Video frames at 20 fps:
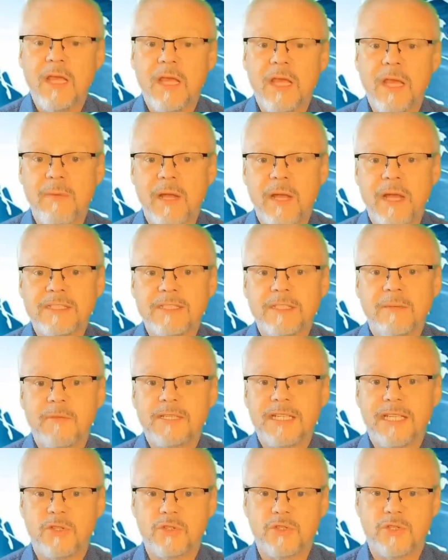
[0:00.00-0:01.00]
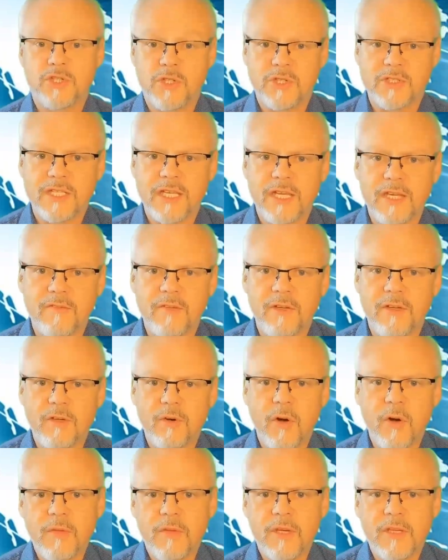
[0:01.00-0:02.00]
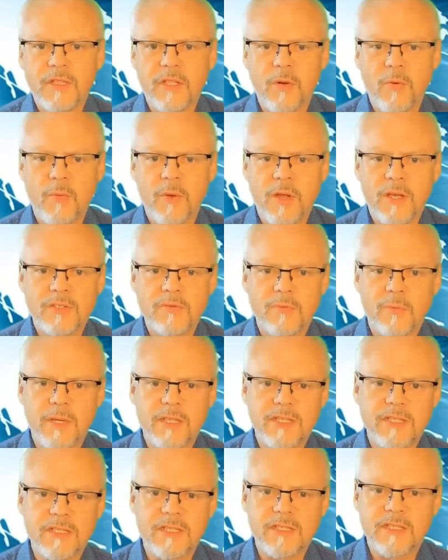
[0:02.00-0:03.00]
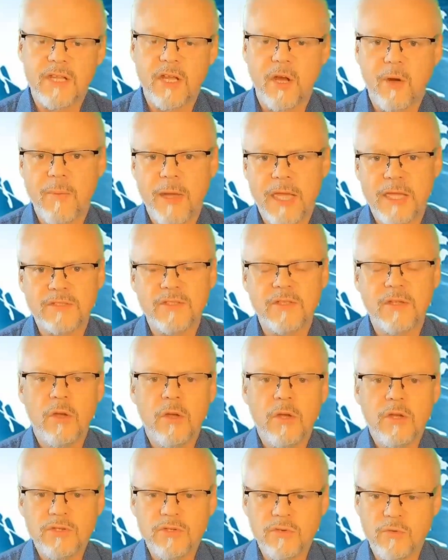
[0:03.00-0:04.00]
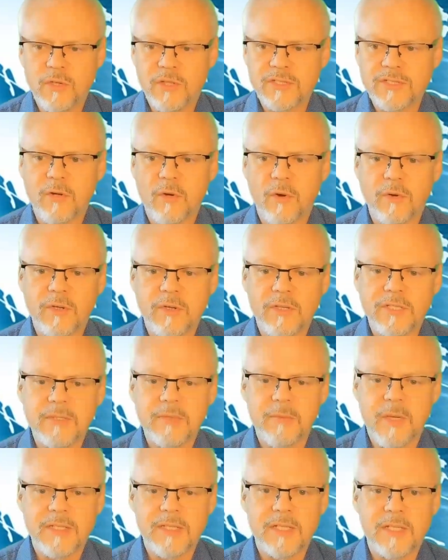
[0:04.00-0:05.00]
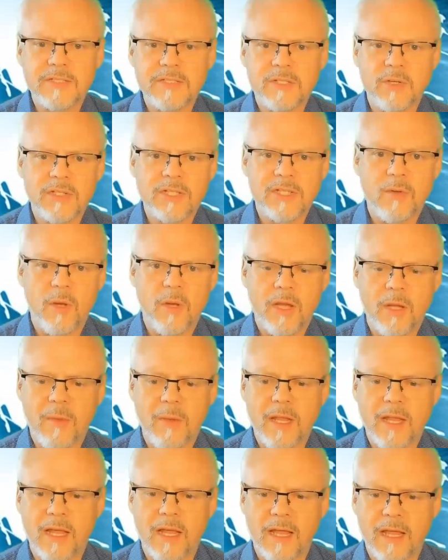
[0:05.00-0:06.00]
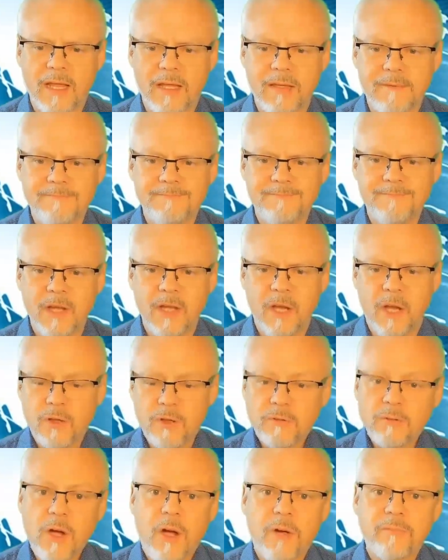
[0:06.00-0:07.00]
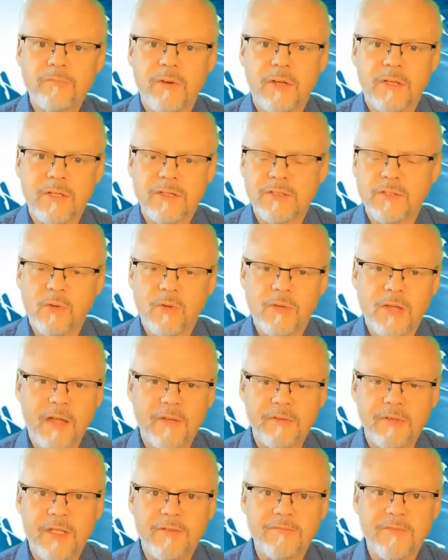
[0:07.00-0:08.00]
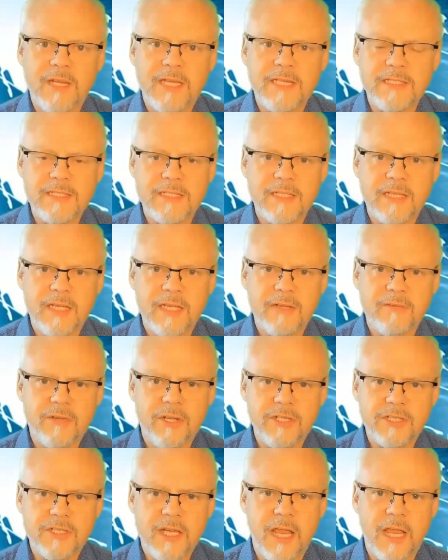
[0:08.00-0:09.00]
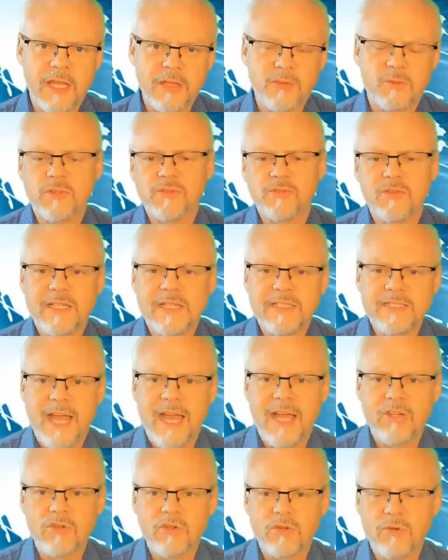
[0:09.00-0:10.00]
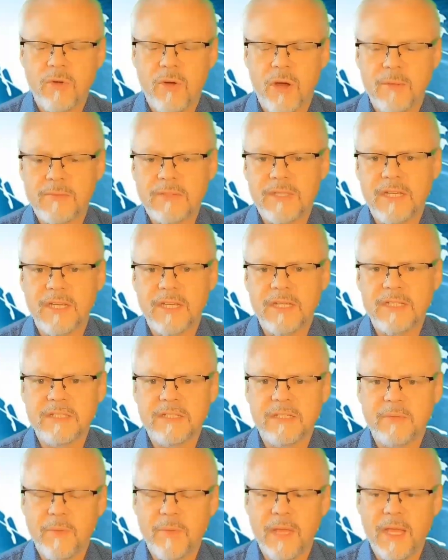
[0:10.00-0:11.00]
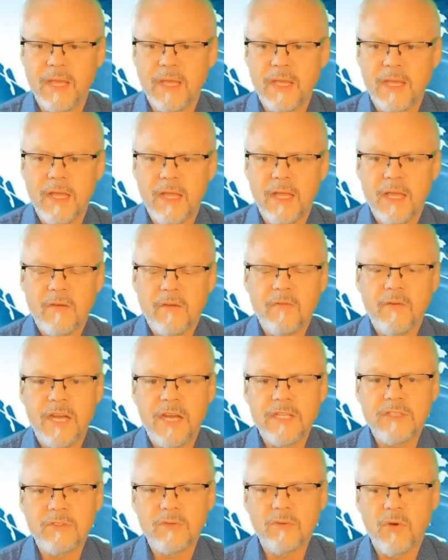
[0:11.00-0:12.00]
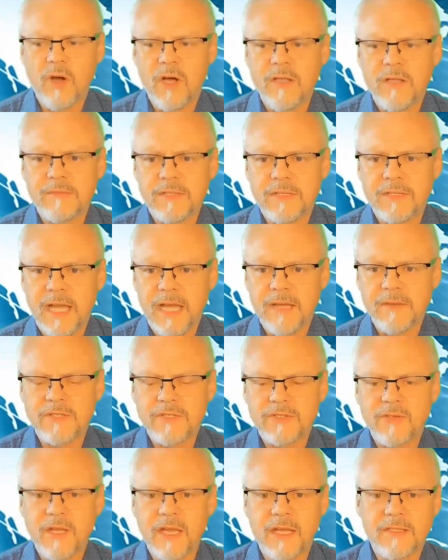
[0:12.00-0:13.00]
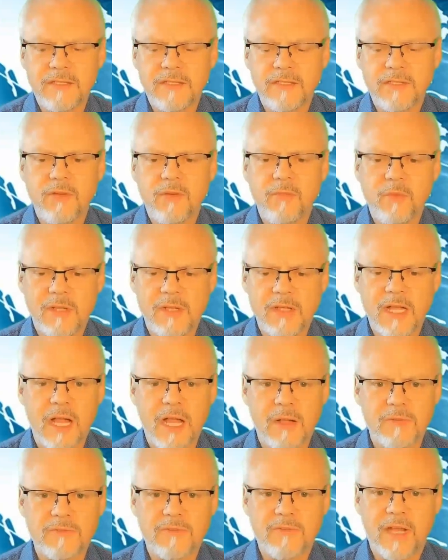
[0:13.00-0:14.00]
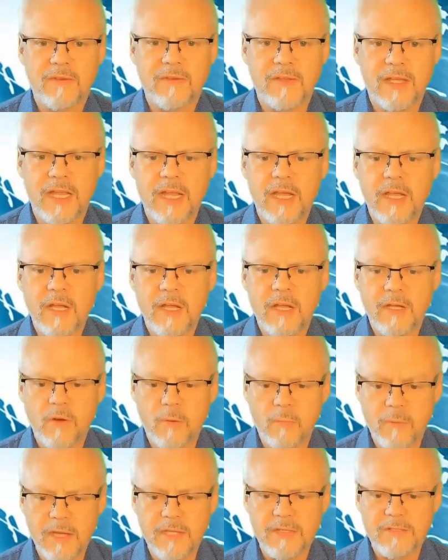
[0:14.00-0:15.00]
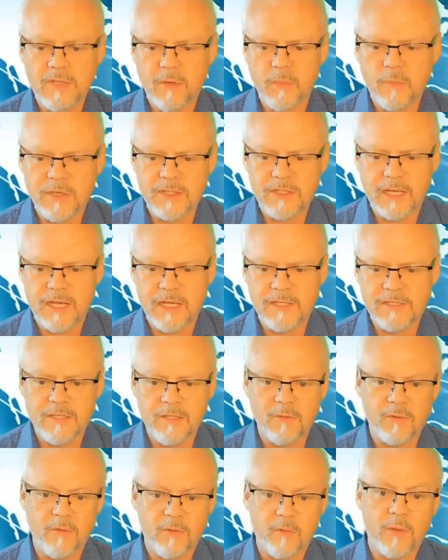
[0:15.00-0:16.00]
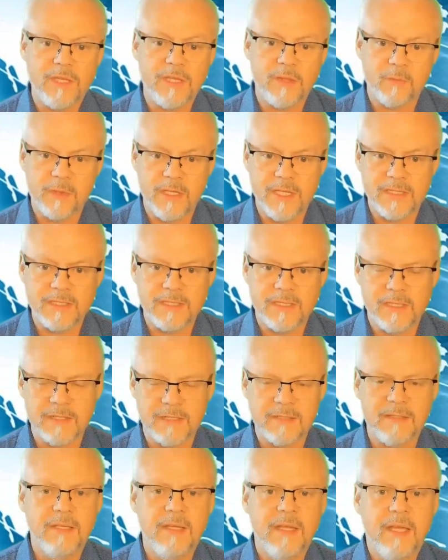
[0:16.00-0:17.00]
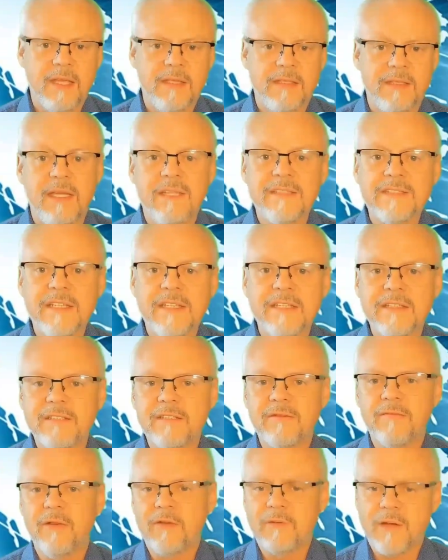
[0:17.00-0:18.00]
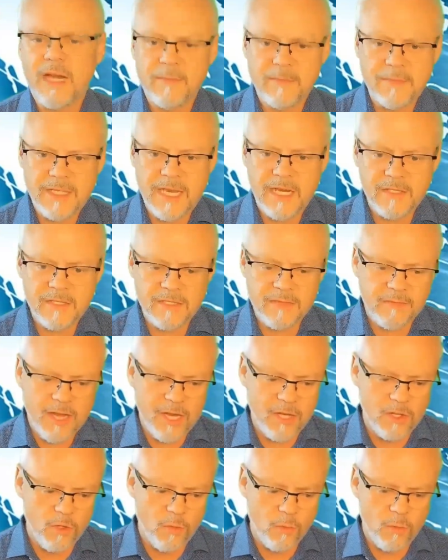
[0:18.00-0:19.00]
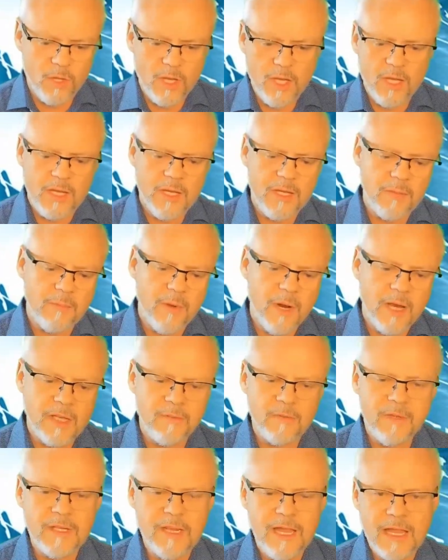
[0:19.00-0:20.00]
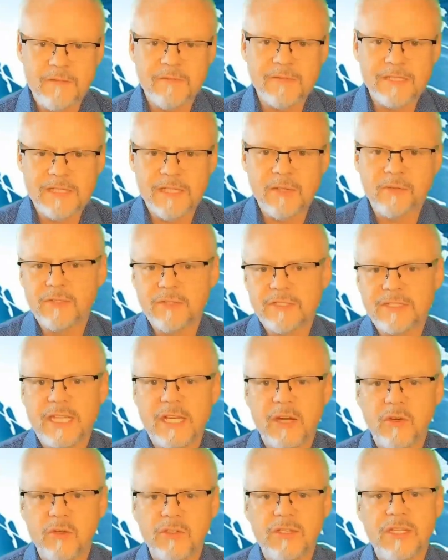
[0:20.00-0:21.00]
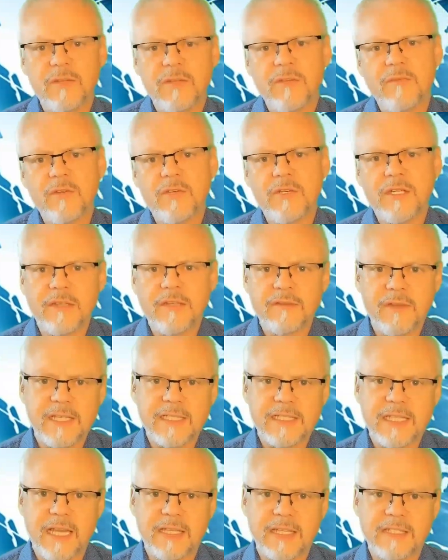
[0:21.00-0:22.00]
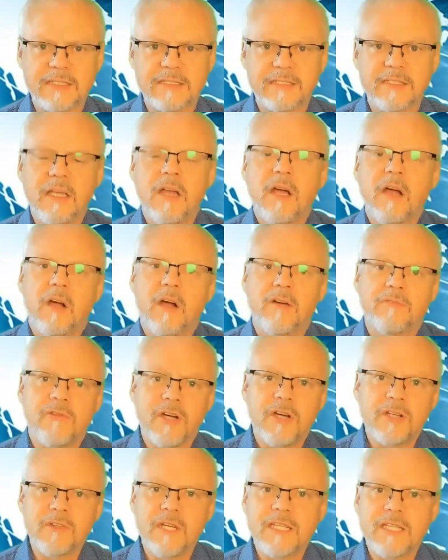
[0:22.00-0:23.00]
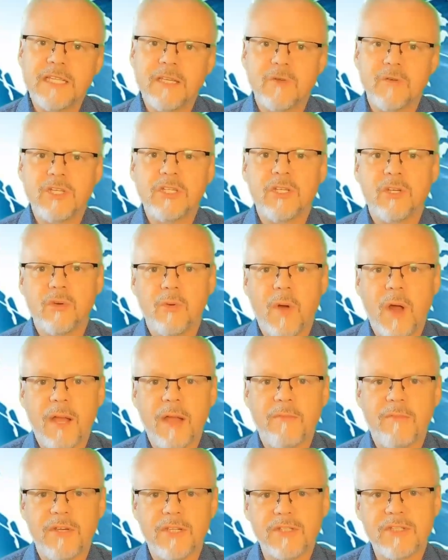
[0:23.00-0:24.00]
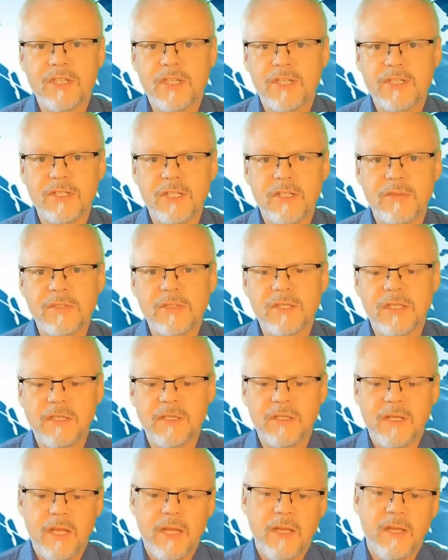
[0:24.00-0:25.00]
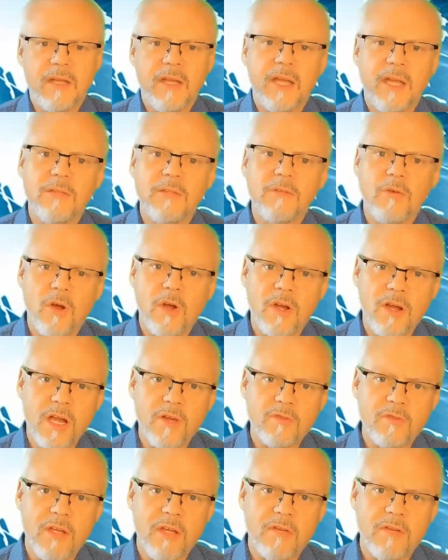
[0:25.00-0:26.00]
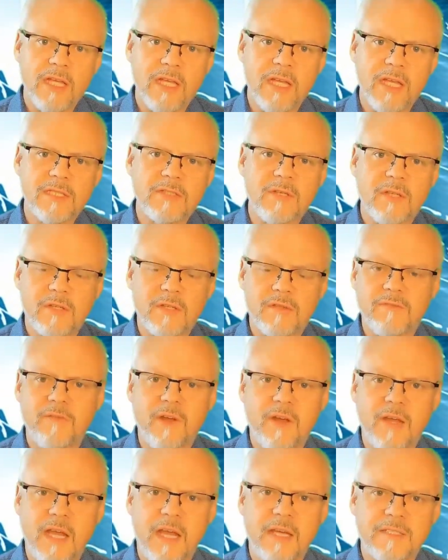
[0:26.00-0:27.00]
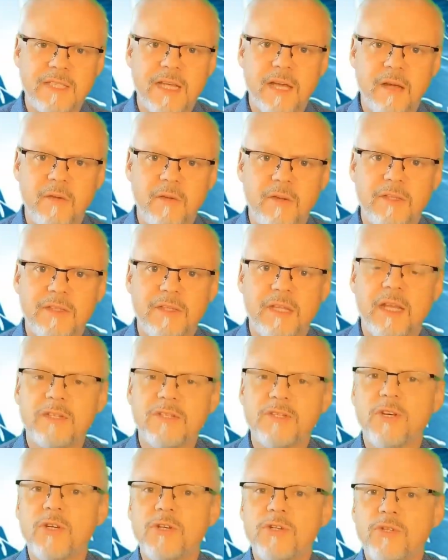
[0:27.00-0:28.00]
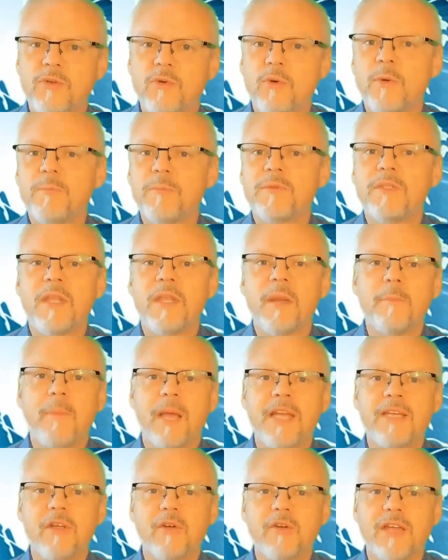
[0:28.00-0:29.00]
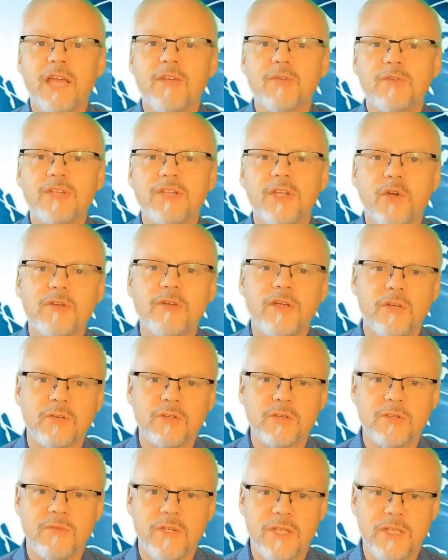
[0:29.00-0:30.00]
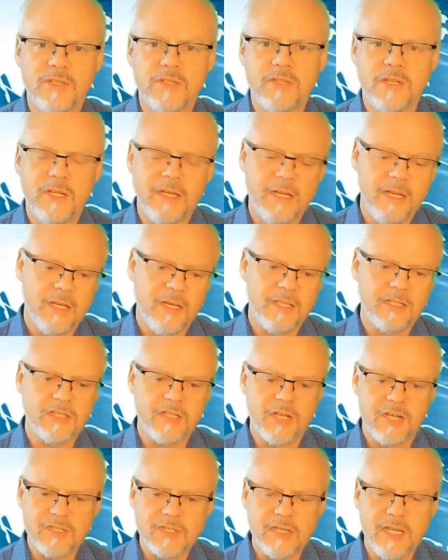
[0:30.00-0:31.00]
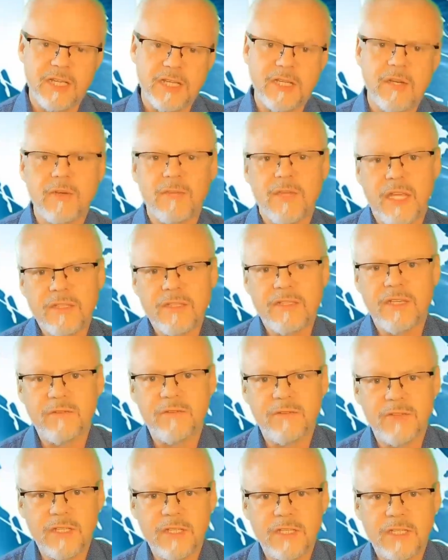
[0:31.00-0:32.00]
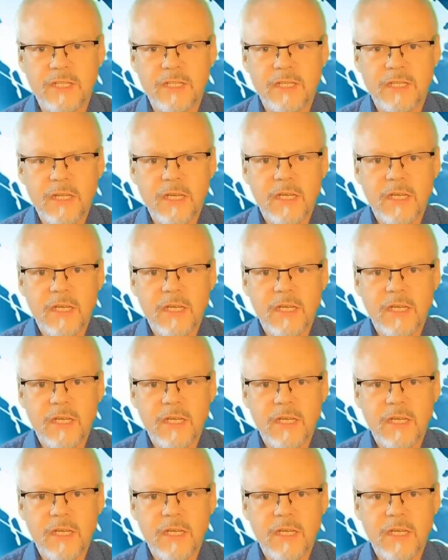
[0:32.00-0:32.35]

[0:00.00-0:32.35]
Libya has the potential to show significant growth as it operates from an existing low base due to historical instability and socio-economic decline. On the crime front, North Africa faces significant challenge with transnational crime syndicates in play. Financial crimes, the cannabis trade and human and arms trafficking remains dominant challenges for 2026. The existence of a crime intelligence vacuum, combined with a lack of skilled and technology-proficient investigators, are frustrating regional crime prevention initiatives, as drug and arms trafficking is known to finance terrorist and insurgent groups, impacting on national security across the region. There is an urgent need to address these deficiencies.